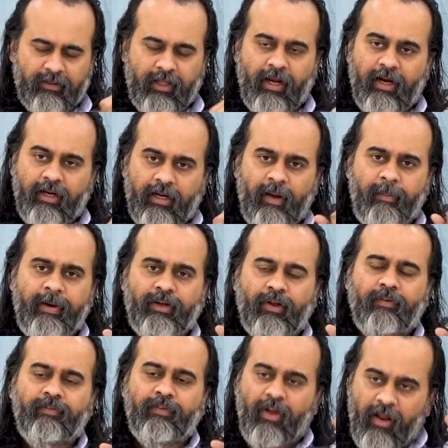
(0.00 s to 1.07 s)
The little bit
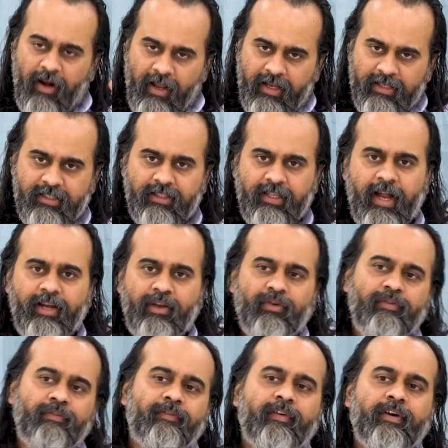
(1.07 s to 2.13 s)
of knowledge that
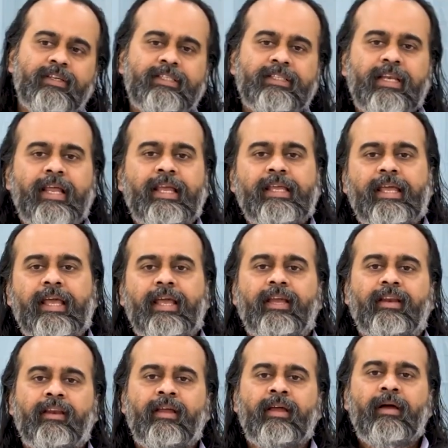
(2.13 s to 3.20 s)
you firstly
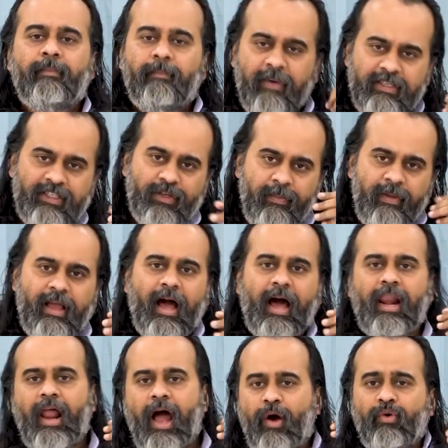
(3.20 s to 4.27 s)
gain must be
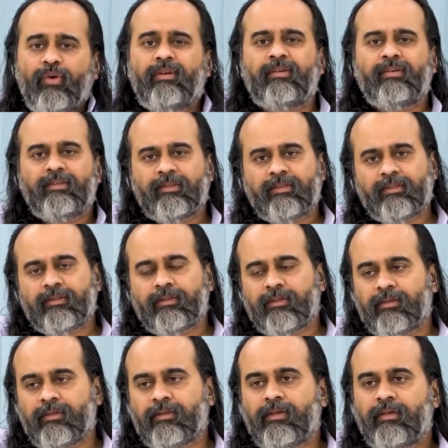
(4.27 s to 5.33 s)
allowed
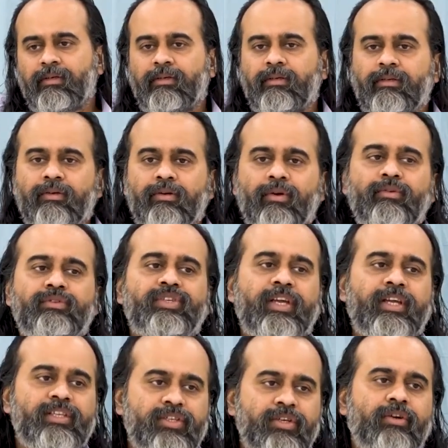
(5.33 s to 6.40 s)
to
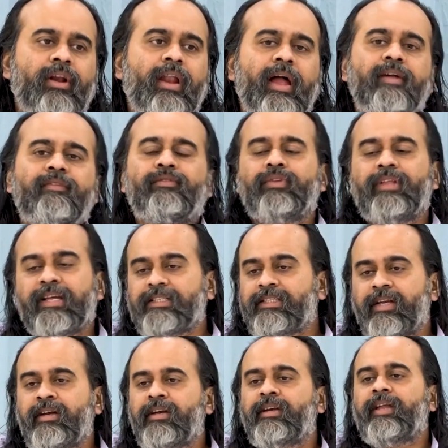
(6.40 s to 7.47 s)
change your life to the
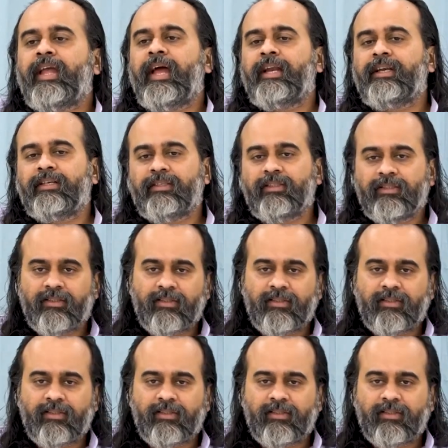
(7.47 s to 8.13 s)
extent it can.